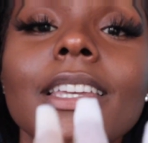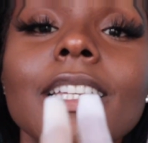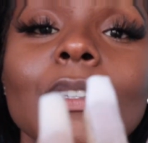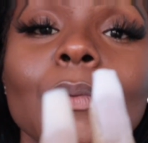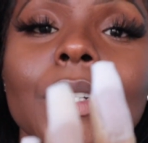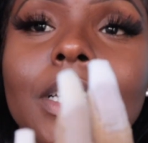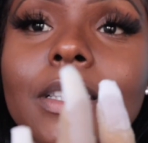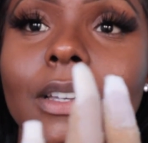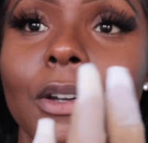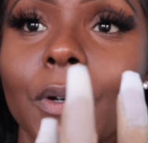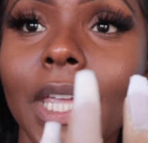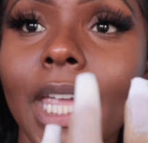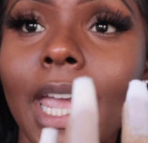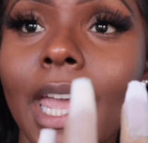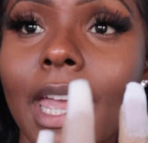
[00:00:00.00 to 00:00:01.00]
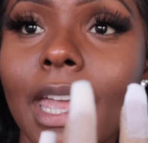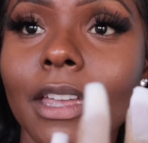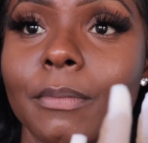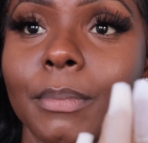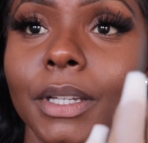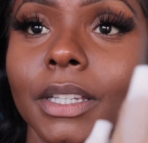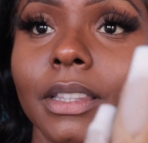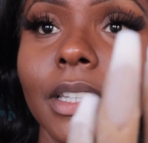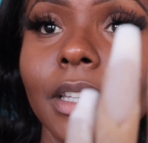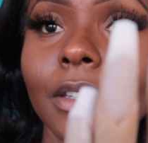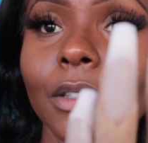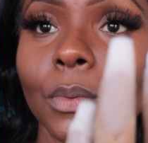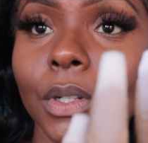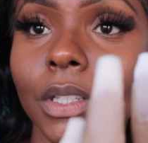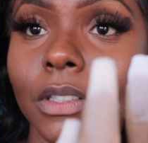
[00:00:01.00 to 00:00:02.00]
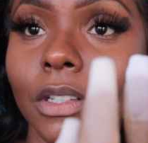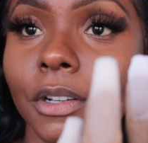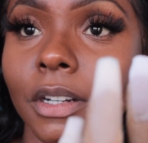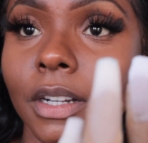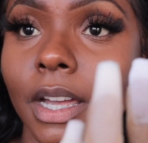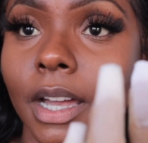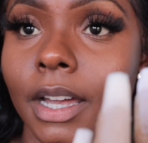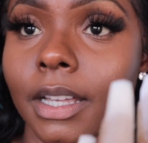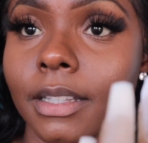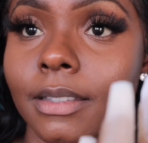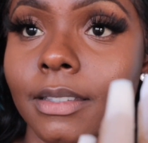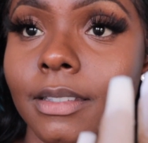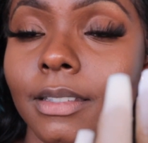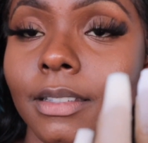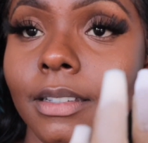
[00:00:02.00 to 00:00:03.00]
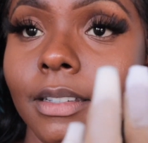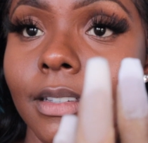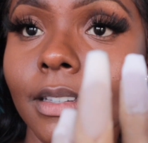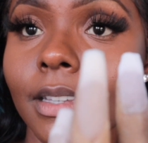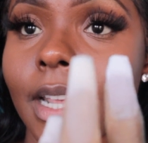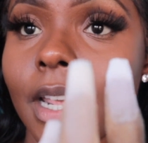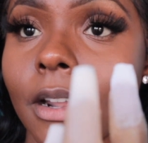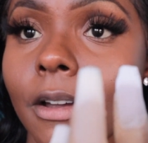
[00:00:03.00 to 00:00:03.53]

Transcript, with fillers: this one is okay, but these ones are not good at